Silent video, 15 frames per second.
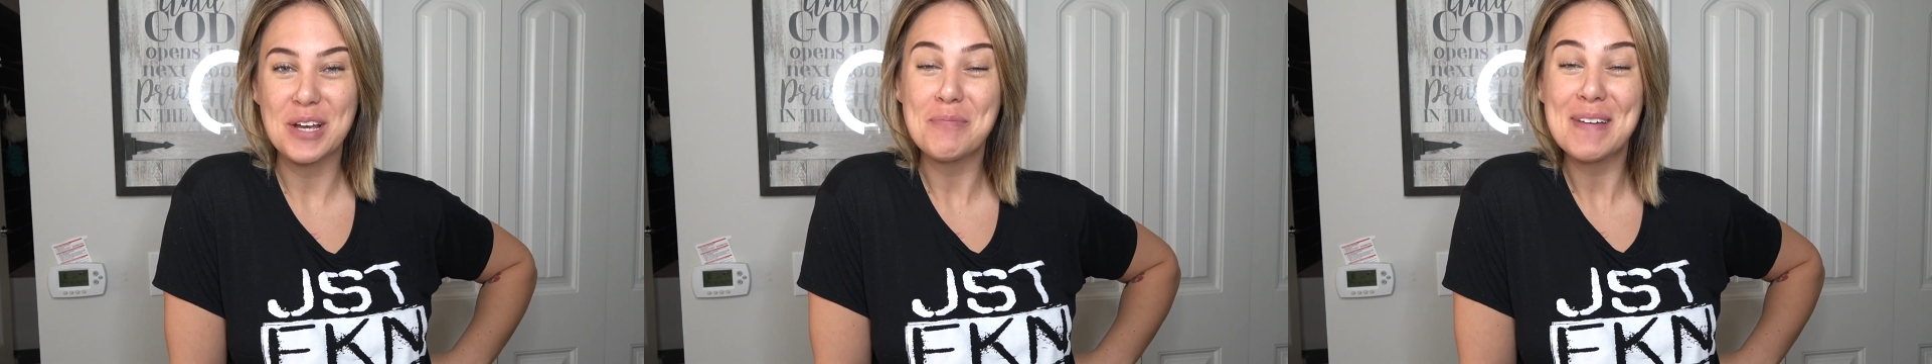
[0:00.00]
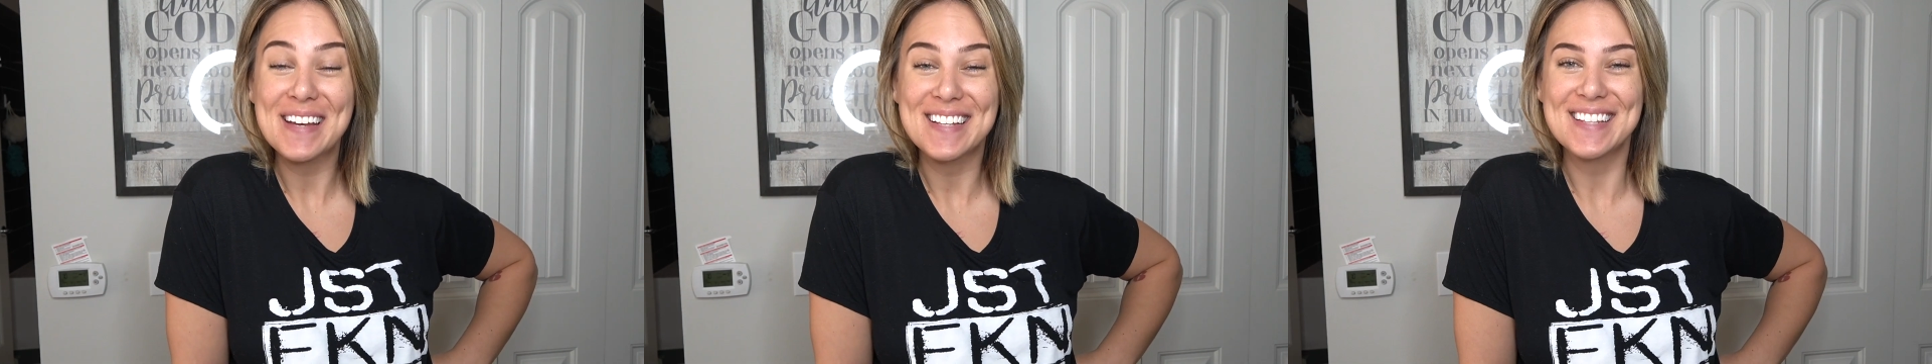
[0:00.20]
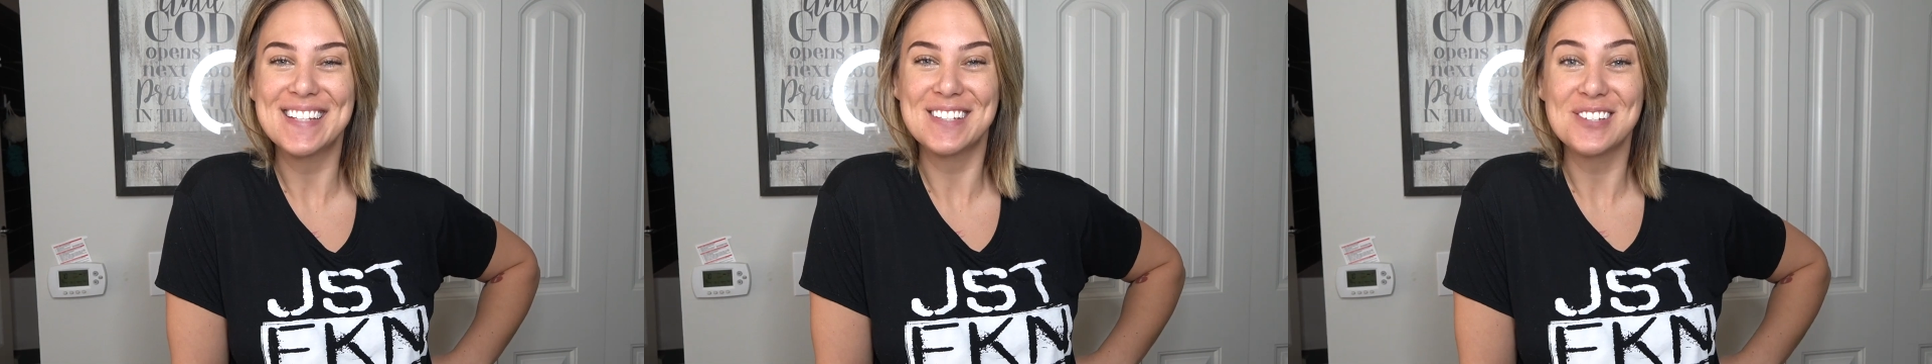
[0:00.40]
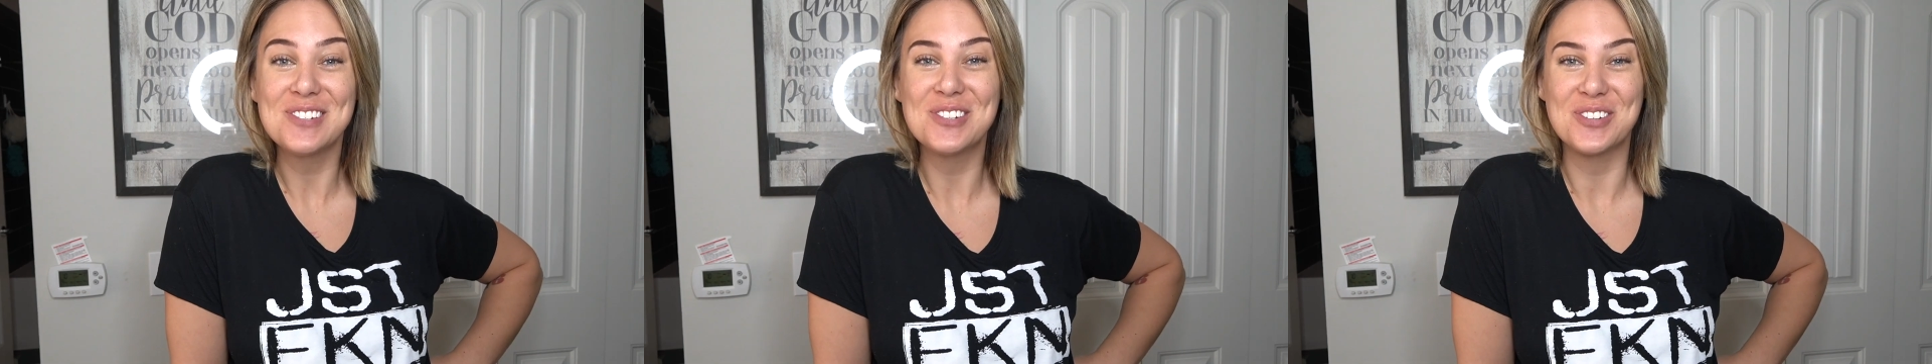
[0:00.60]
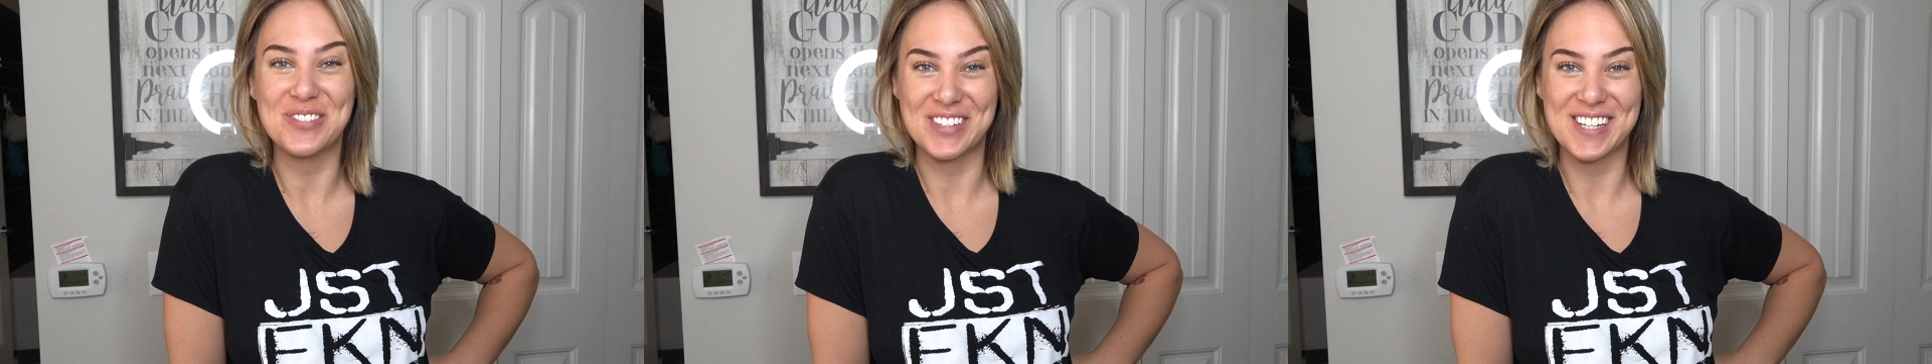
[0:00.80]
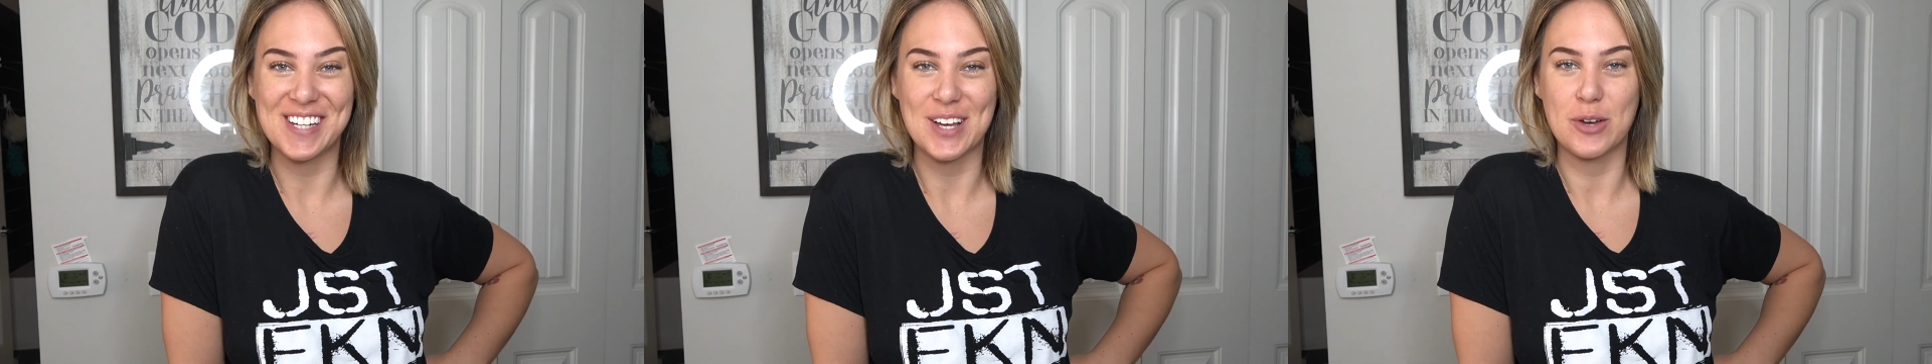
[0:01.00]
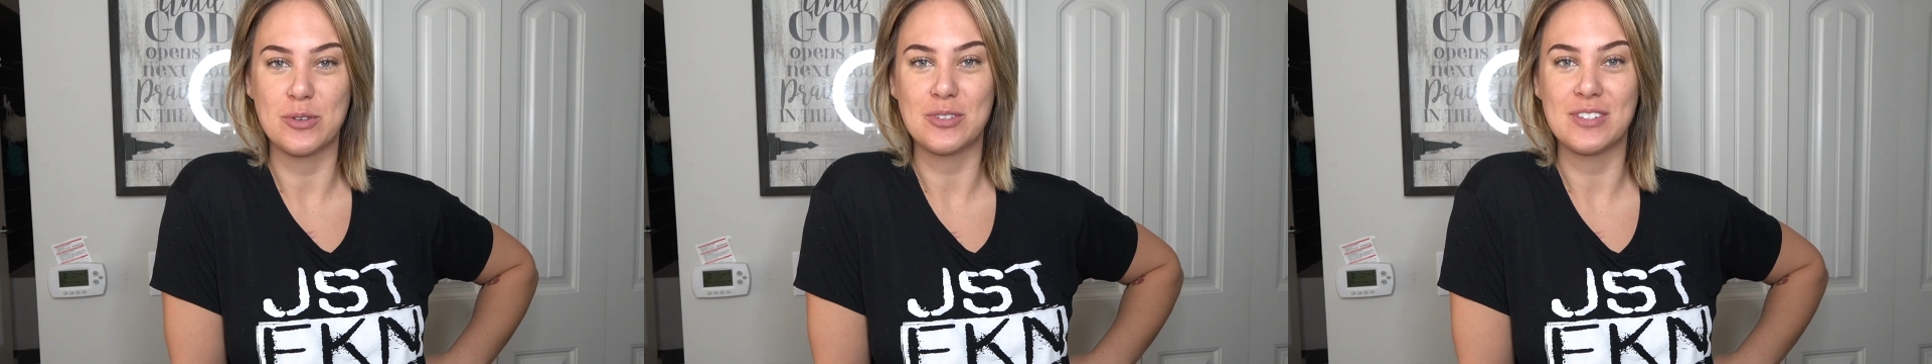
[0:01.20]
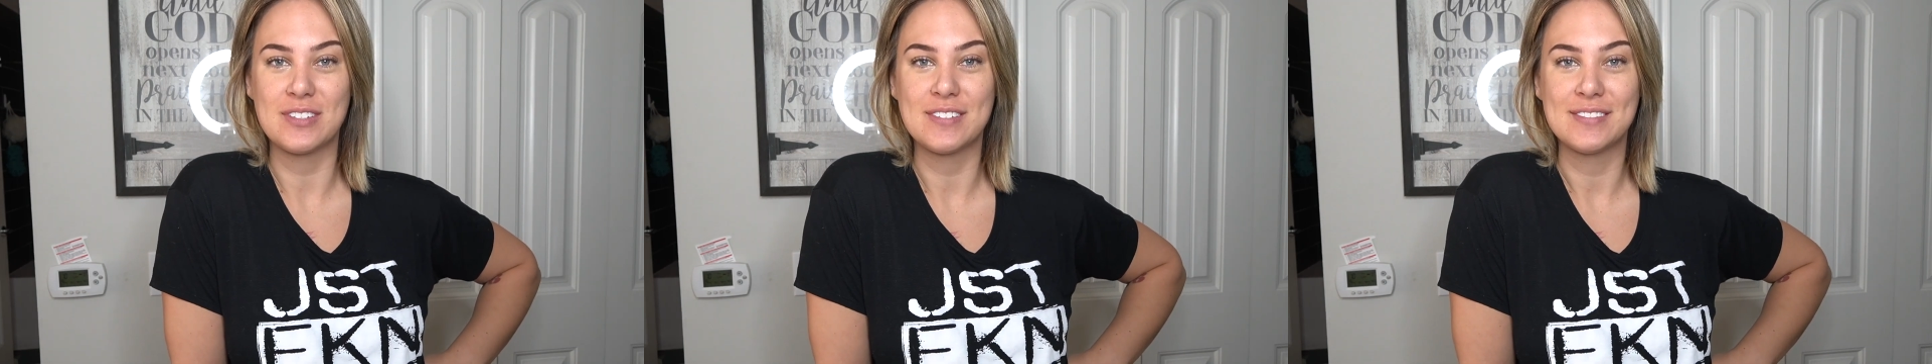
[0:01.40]
at making these intro
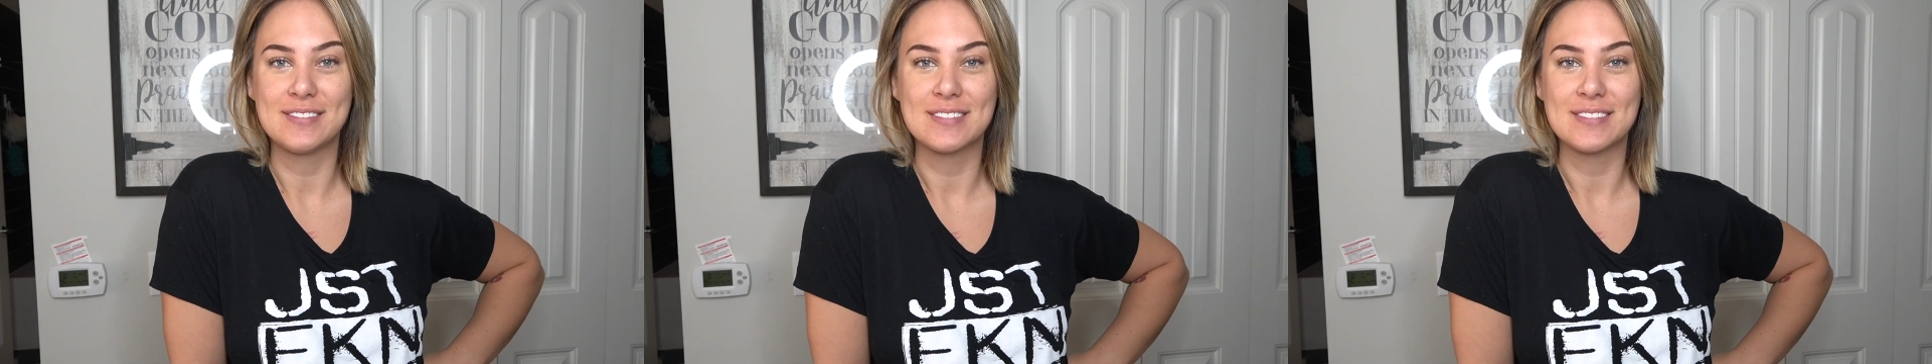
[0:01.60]
videos.